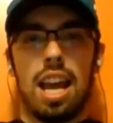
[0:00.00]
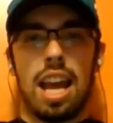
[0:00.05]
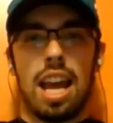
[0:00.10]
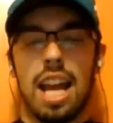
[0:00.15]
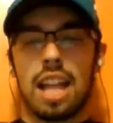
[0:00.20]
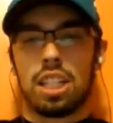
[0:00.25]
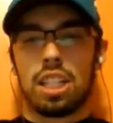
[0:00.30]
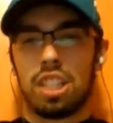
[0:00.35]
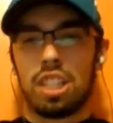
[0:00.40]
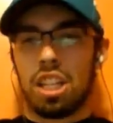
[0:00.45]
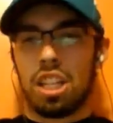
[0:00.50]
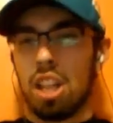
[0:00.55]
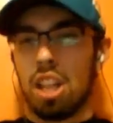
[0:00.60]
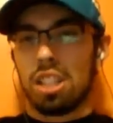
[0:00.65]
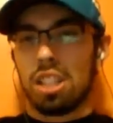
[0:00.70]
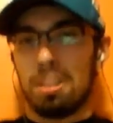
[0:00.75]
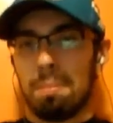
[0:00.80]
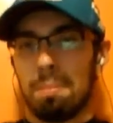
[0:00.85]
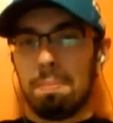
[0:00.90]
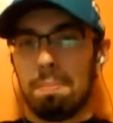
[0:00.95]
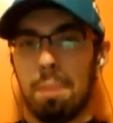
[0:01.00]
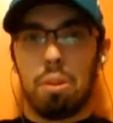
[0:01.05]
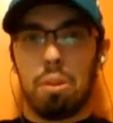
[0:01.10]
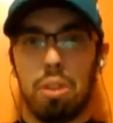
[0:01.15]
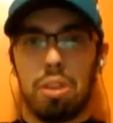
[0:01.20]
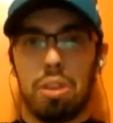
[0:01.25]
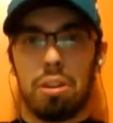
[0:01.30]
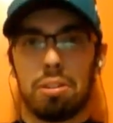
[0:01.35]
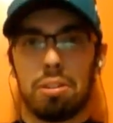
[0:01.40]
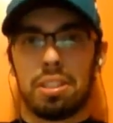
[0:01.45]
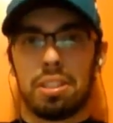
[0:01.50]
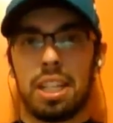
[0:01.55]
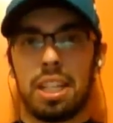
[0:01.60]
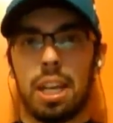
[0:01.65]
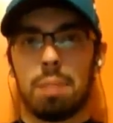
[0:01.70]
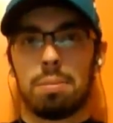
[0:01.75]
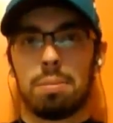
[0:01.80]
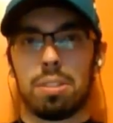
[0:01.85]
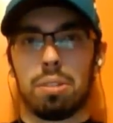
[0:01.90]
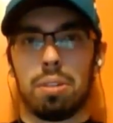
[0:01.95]
and actually lost both of those in
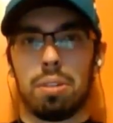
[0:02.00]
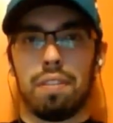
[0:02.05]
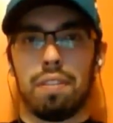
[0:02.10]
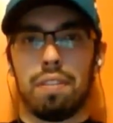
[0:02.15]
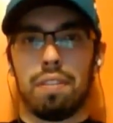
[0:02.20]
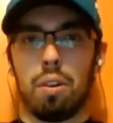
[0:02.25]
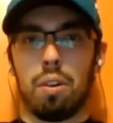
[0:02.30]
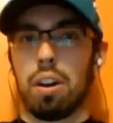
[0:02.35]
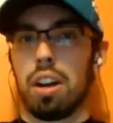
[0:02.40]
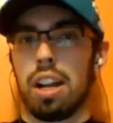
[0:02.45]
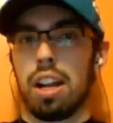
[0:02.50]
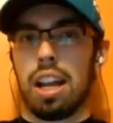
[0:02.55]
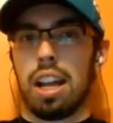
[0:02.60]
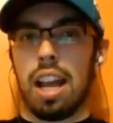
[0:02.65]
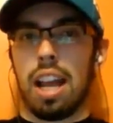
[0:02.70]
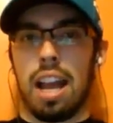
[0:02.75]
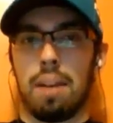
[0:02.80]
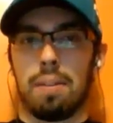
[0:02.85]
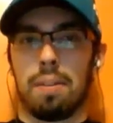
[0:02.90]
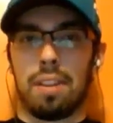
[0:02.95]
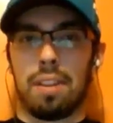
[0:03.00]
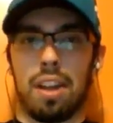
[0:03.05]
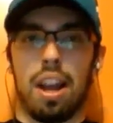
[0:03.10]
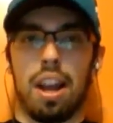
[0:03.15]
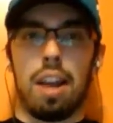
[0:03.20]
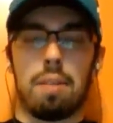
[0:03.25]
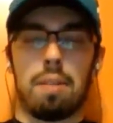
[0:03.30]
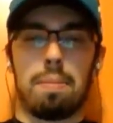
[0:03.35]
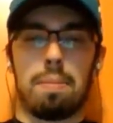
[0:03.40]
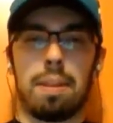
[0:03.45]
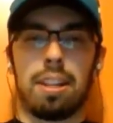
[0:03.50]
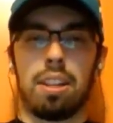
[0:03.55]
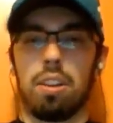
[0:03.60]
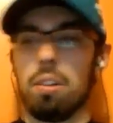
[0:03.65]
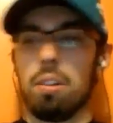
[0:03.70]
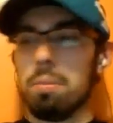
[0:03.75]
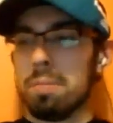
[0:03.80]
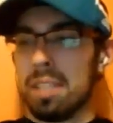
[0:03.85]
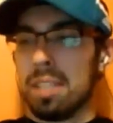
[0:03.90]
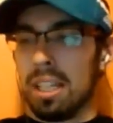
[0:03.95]
games 3 and 4, with Iowa being the
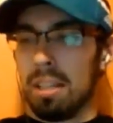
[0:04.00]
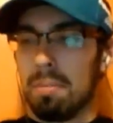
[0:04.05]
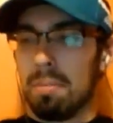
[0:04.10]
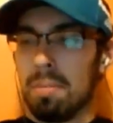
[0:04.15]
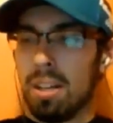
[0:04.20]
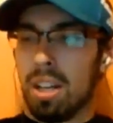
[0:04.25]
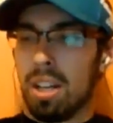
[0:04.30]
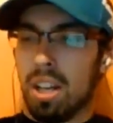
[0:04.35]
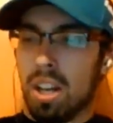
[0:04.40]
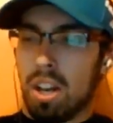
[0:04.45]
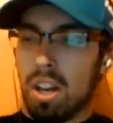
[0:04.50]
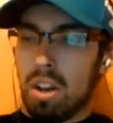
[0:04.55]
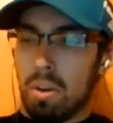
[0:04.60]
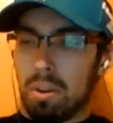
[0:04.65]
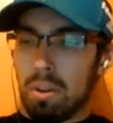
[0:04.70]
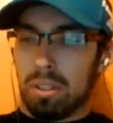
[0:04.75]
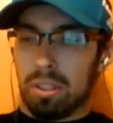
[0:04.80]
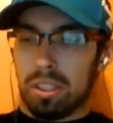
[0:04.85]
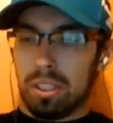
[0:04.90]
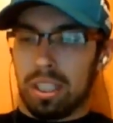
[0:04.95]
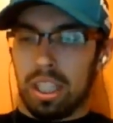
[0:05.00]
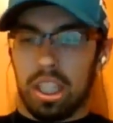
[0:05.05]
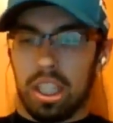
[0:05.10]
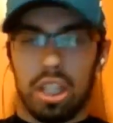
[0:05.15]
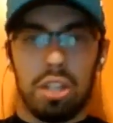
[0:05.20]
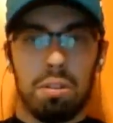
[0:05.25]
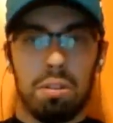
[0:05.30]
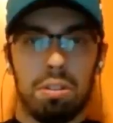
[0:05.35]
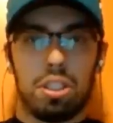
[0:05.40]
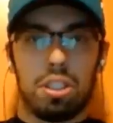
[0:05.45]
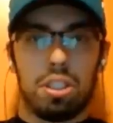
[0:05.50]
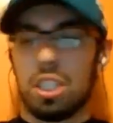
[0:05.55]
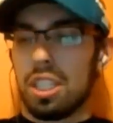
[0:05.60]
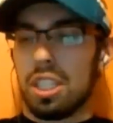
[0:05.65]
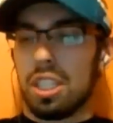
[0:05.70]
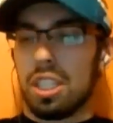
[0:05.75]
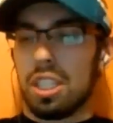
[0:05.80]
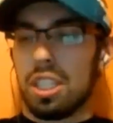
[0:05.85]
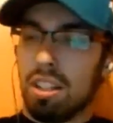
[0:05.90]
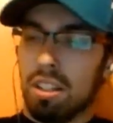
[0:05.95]
home team, which was a huge
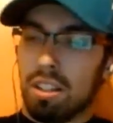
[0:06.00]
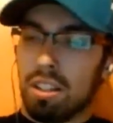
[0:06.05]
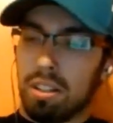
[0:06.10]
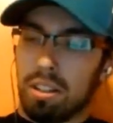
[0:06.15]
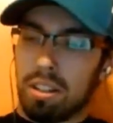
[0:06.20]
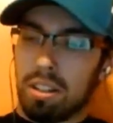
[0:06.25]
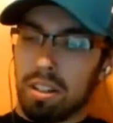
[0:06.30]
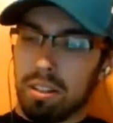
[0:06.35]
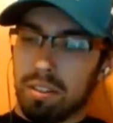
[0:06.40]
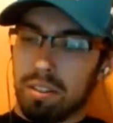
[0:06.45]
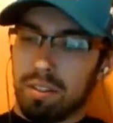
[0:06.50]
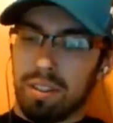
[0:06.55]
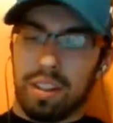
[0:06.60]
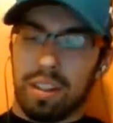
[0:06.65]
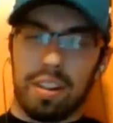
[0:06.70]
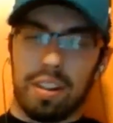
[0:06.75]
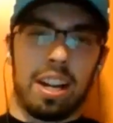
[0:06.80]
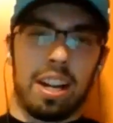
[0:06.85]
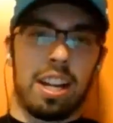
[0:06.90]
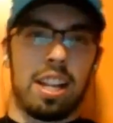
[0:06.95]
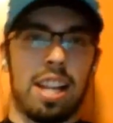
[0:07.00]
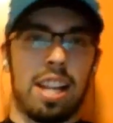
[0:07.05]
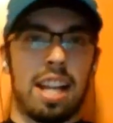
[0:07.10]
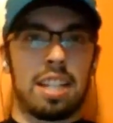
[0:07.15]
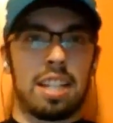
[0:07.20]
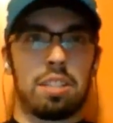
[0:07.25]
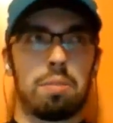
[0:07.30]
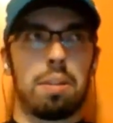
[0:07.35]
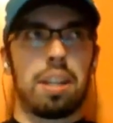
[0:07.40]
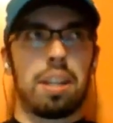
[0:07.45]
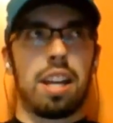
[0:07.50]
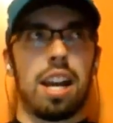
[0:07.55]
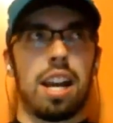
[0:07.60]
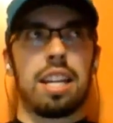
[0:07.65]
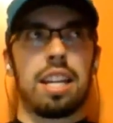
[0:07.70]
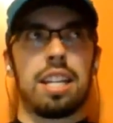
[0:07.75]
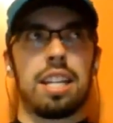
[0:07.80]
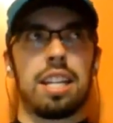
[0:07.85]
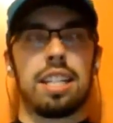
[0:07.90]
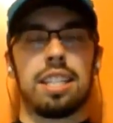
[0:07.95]
steal. Figuring last week, I
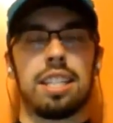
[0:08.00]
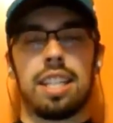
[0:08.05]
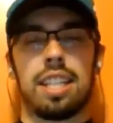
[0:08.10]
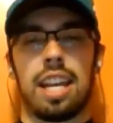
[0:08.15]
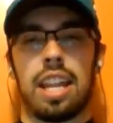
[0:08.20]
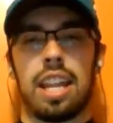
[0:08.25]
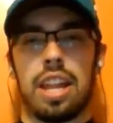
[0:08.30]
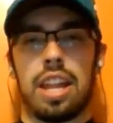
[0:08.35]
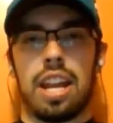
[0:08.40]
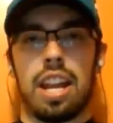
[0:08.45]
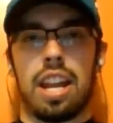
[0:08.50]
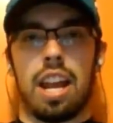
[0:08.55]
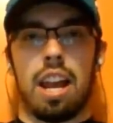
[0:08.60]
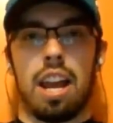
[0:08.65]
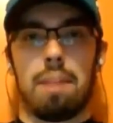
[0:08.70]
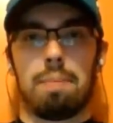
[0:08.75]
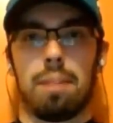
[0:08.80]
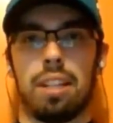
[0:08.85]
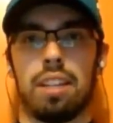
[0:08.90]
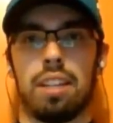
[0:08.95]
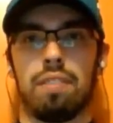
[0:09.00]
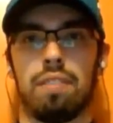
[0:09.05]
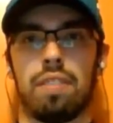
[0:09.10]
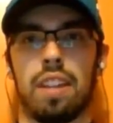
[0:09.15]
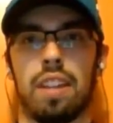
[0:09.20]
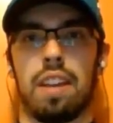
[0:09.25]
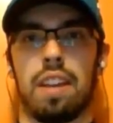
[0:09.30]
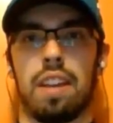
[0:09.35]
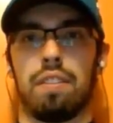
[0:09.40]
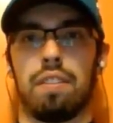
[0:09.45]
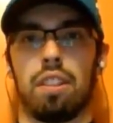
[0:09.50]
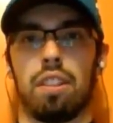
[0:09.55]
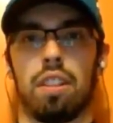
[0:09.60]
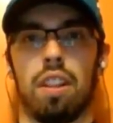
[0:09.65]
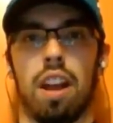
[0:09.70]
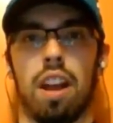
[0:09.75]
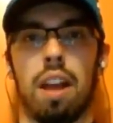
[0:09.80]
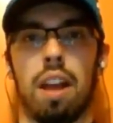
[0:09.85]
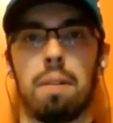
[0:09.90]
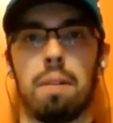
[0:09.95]
did say that I believed that if
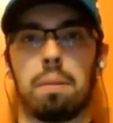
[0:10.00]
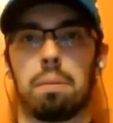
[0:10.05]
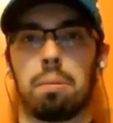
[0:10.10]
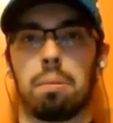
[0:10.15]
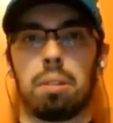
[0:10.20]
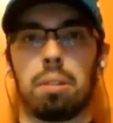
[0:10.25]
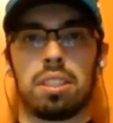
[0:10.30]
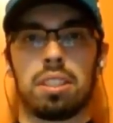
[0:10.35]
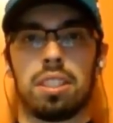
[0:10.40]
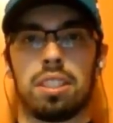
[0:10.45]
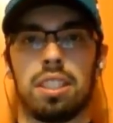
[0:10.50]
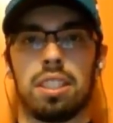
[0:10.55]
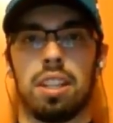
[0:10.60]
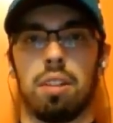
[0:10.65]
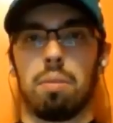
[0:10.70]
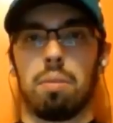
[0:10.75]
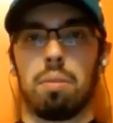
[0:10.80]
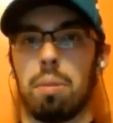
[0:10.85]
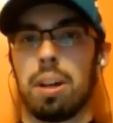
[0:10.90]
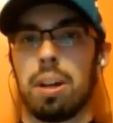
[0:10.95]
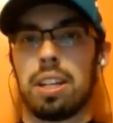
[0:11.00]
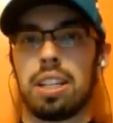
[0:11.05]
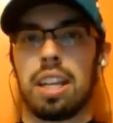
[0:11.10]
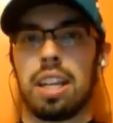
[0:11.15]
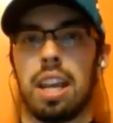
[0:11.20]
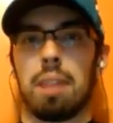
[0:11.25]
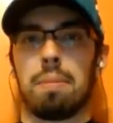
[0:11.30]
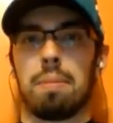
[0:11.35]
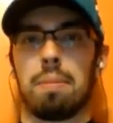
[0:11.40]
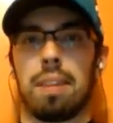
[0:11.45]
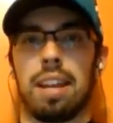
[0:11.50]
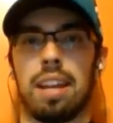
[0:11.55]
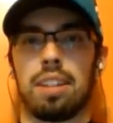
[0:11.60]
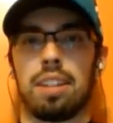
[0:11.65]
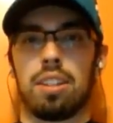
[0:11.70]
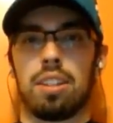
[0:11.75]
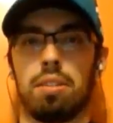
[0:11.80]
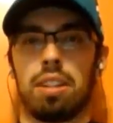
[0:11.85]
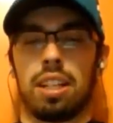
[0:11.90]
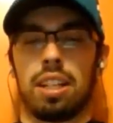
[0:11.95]
Iowa was to steal 1 game, they had to
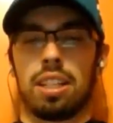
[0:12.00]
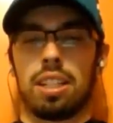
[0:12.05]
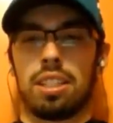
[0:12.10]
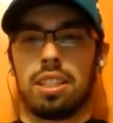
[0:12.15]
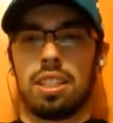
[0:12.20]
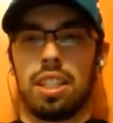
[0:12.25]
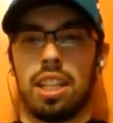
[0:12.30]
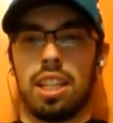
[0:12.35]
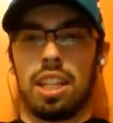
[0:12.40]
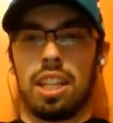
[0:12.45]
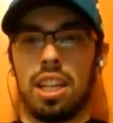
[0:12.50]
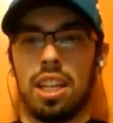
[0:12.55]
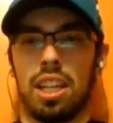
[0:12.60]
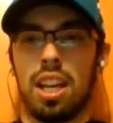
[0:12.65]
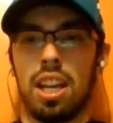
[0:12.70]
do it against the